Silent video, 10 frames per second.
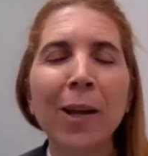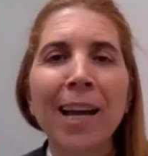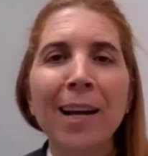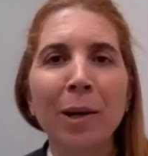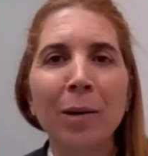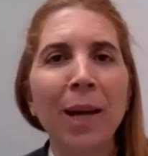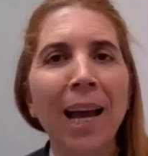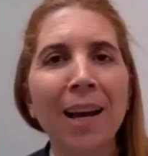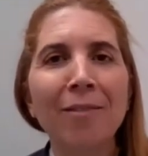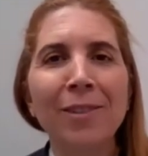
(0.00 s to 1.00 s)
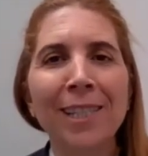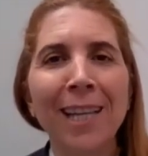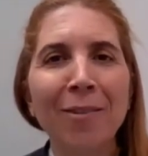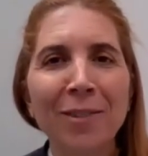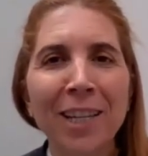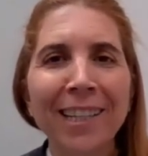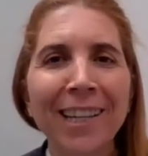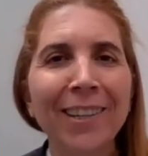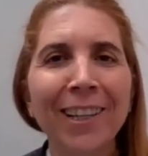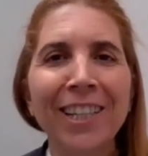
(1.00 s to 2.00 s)
where we have safety
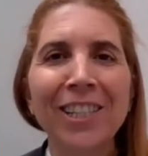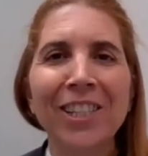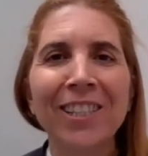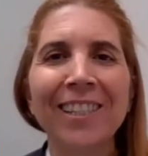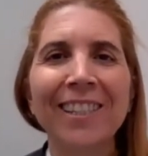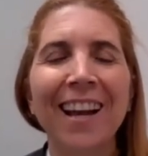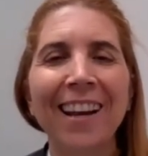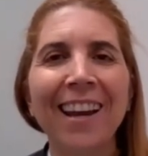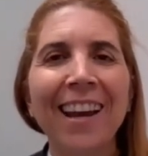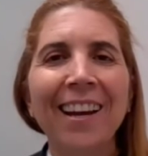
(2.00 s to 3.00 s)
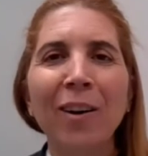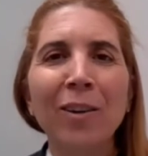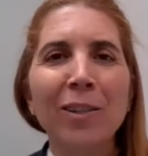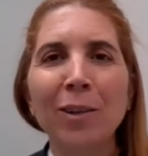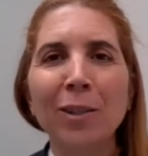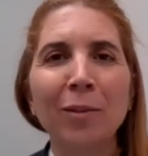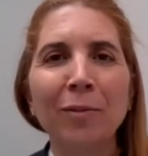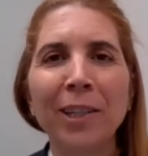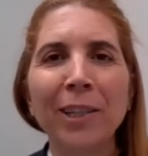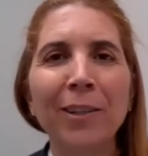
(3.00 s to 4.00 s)
regulations and all sorts of,
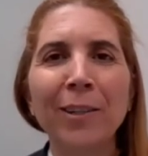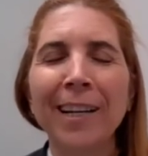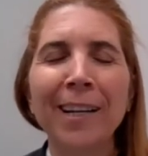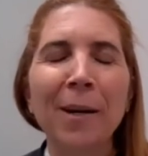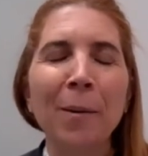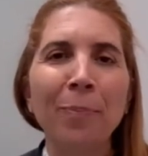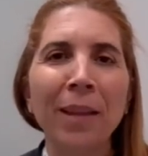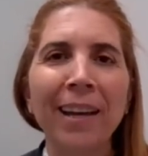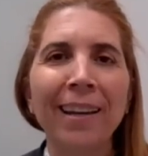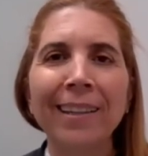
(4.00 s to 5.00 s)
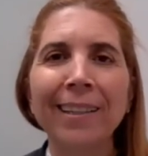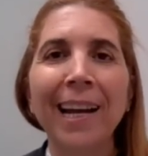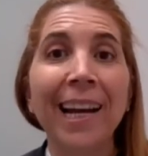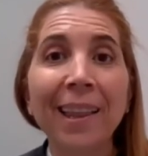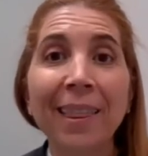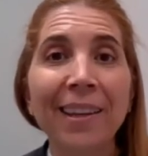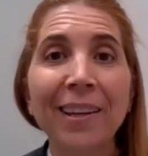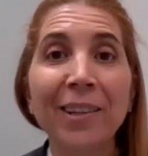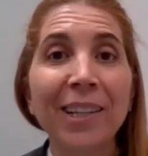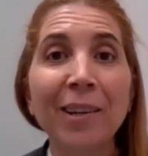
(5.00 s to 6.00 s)
health,
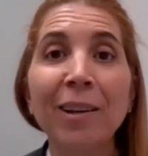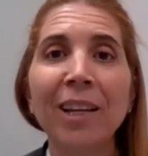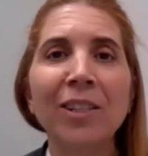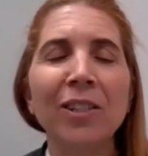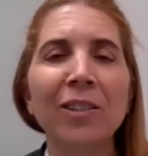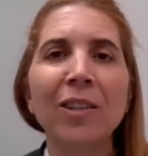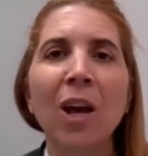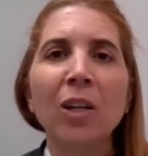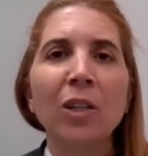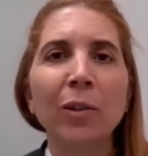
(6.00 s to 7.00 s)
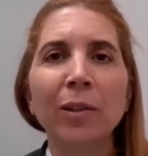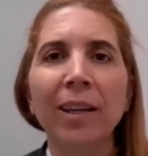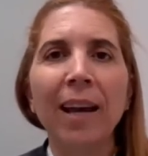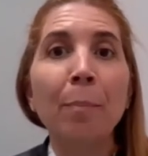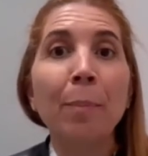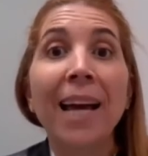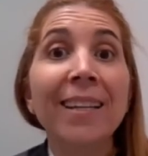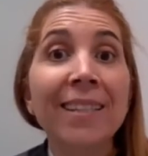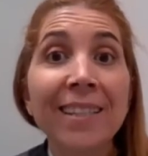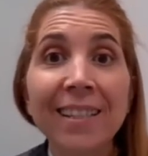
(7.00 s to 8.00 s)
regulations, to the
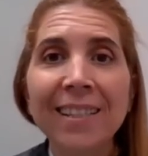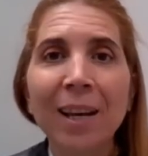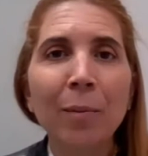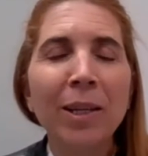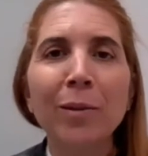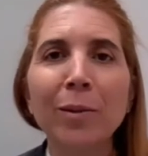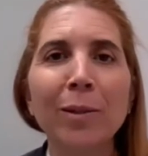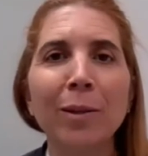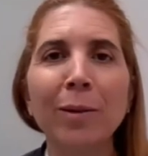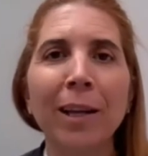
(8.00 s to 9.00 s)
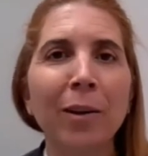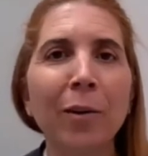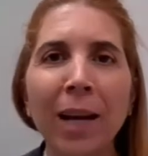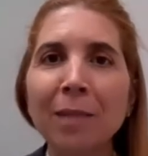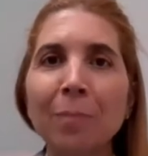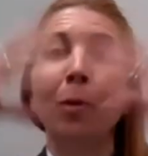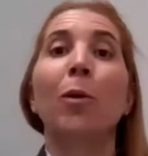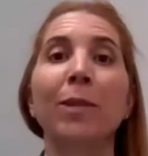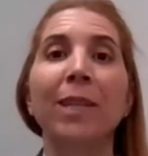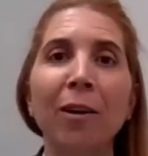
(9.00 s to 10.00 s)
appliances that we use, they're not going to
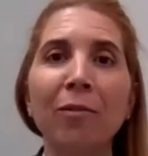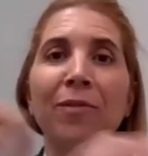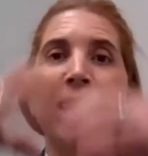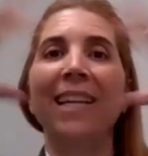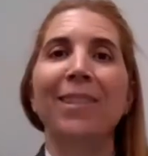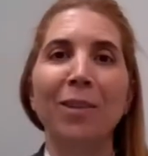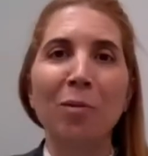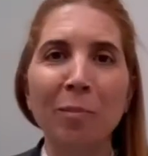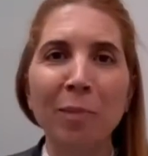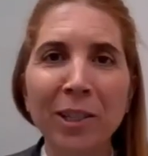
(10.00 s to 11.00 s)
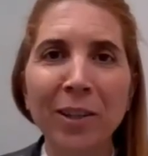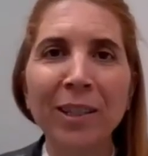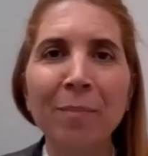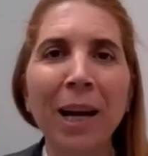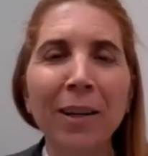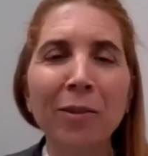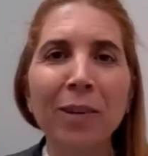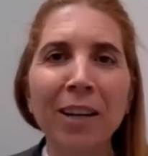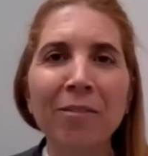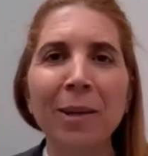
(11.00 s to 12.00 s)
explode in our face, when we turn on the
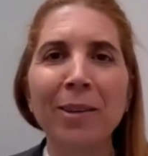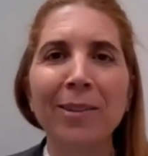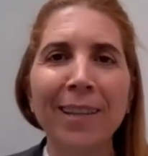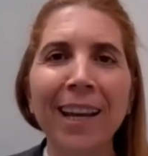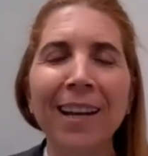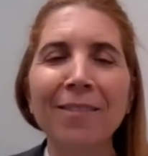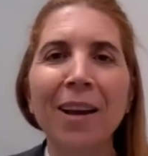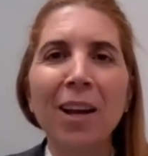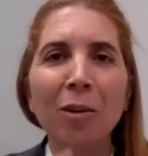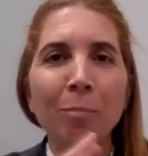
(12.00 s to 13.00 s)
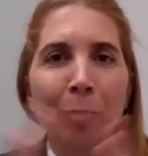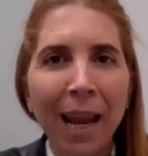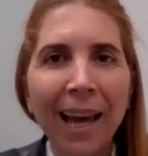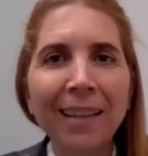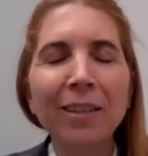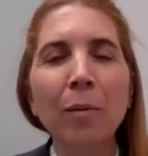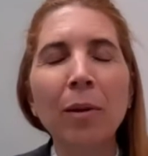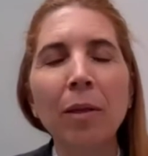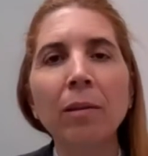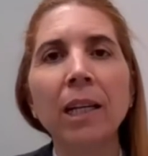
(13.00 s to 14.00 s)
microwave, because they have complied,
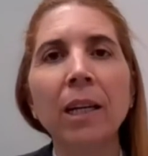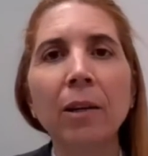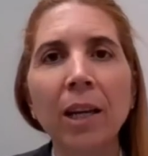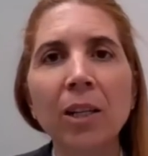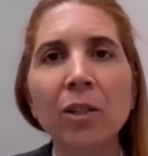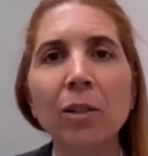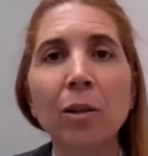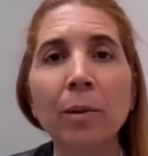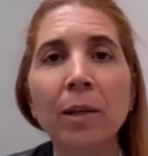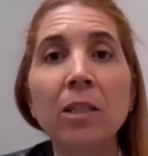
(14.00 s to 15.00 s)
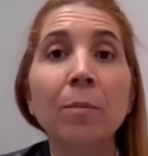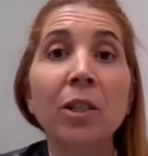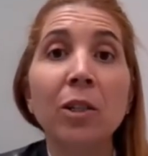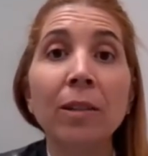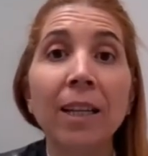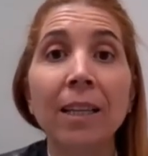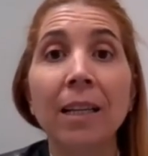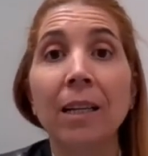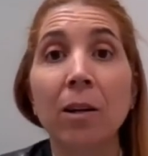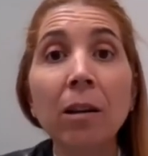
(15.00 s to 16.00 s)
with all the regulations. So we need to make sure that the
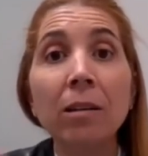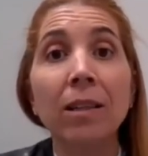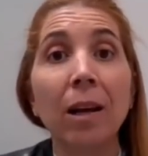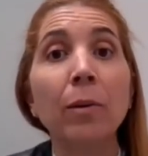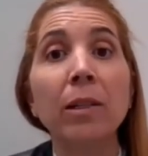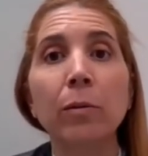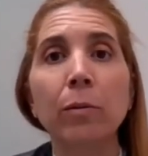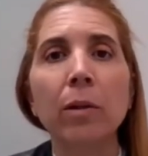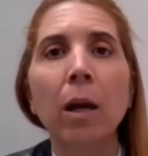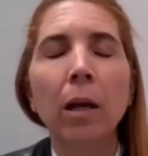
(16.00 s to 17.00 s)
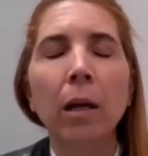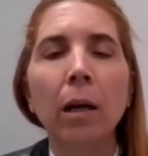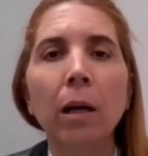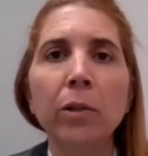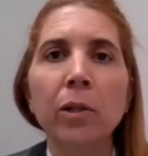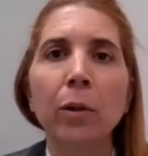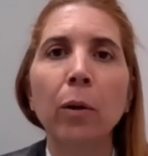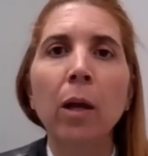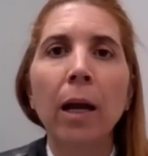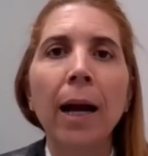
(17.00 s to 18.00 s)
technology that we use
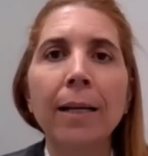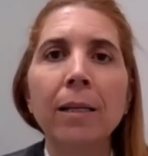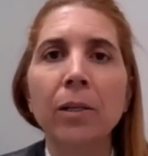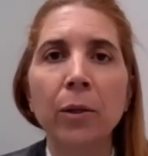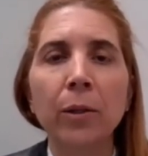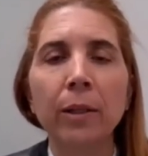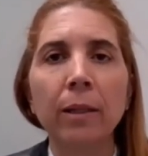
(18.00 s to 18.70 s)
also has certain,